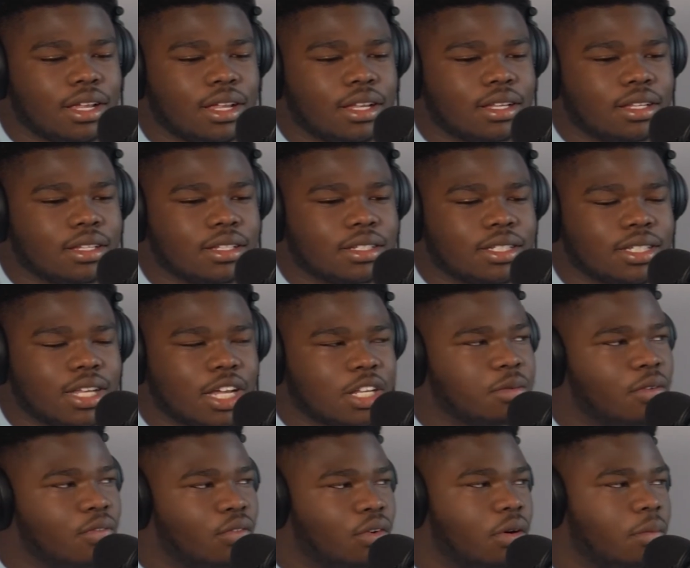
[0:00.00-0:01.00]
sex
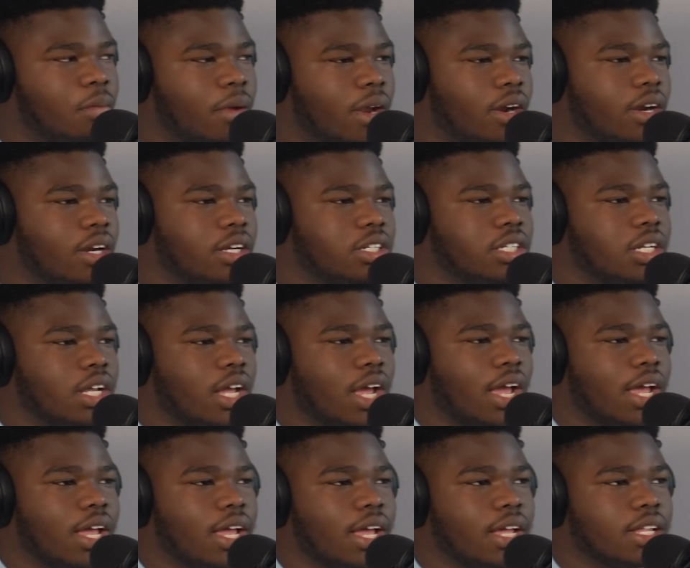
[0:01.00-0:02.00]
before marriage,
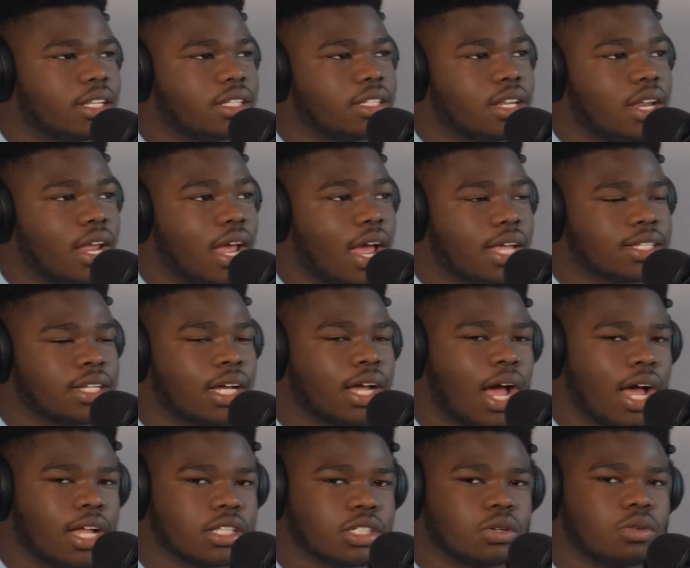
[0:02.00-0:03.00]
it has a
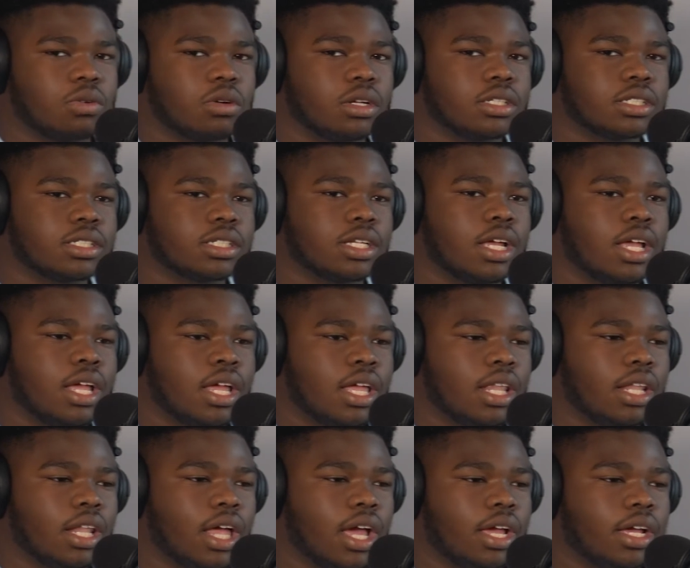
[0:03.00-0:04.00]
consequence.
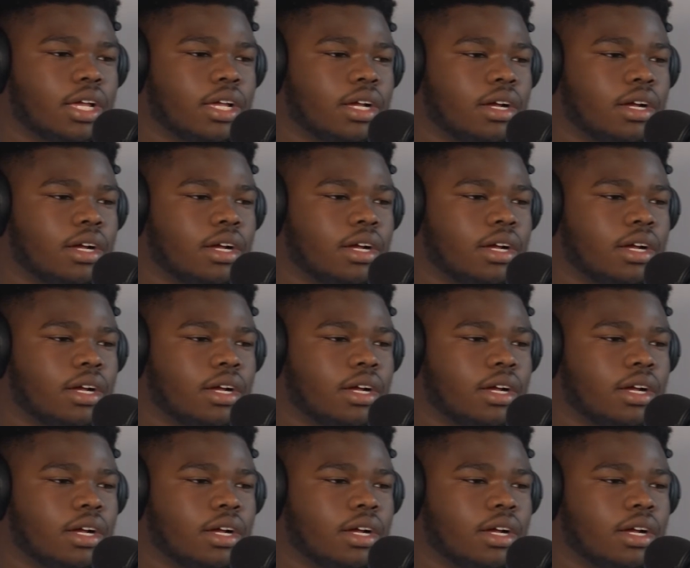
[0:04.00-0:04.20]
Like,